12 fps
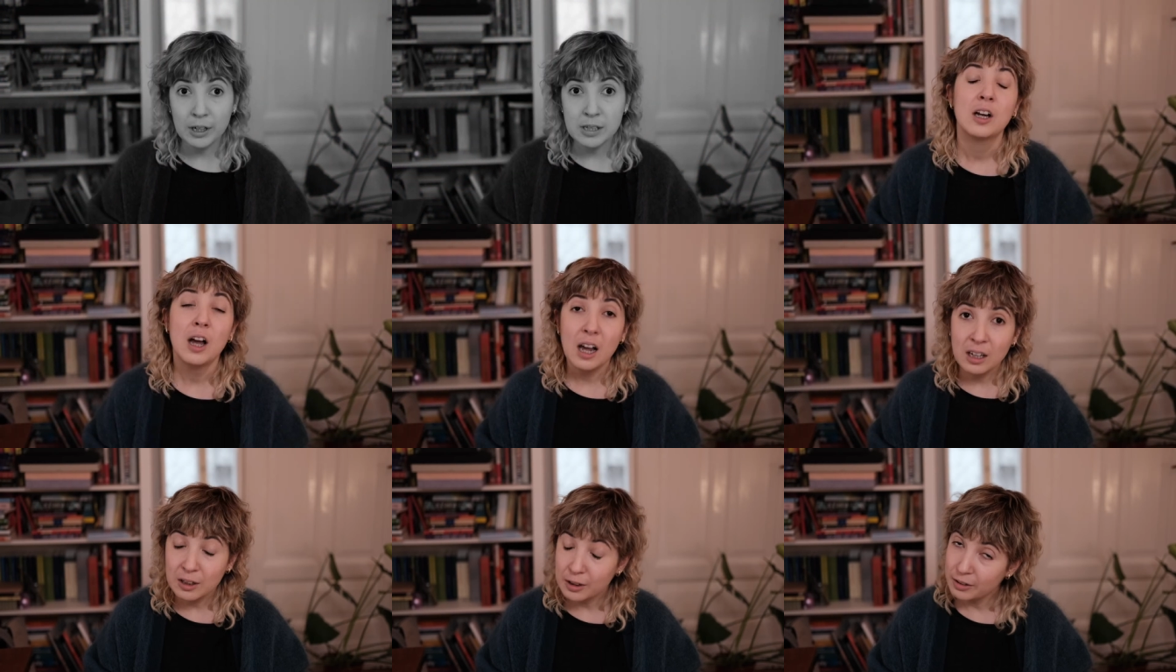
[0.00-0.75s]

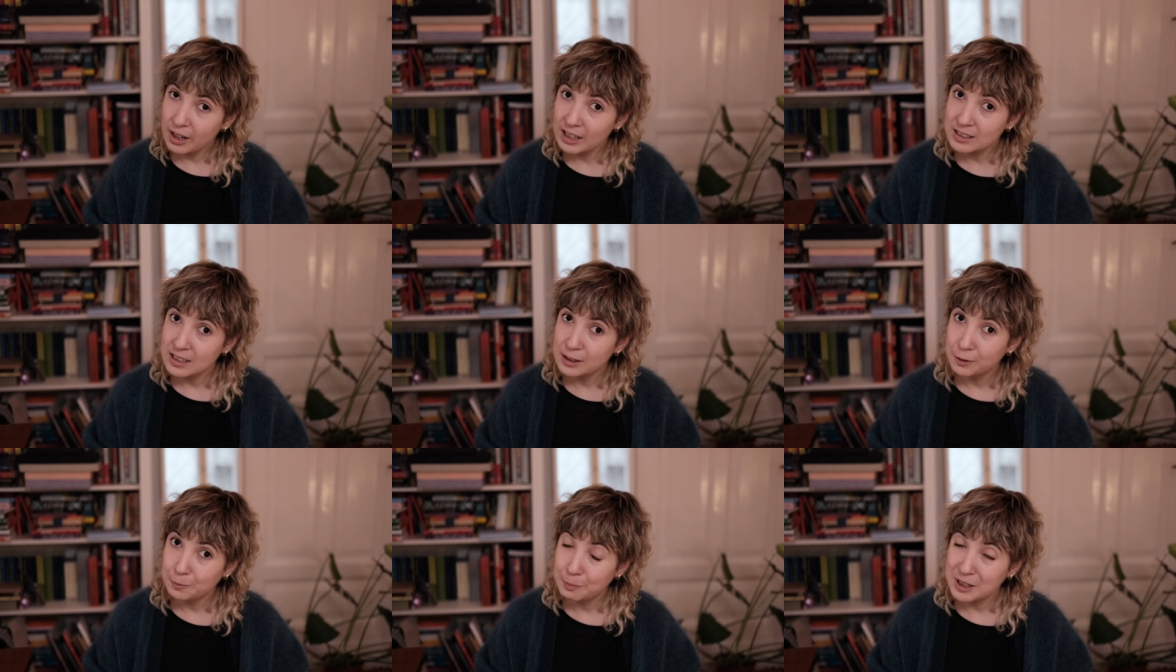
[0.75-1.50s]
Color correcting
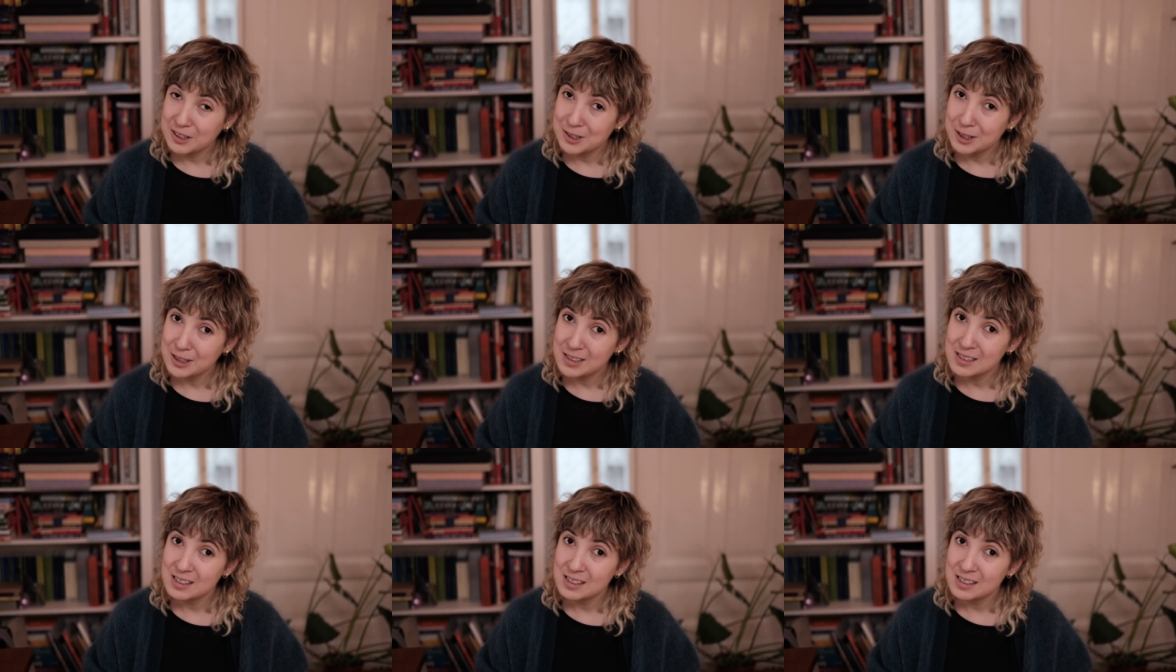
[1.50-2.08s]
your pictures,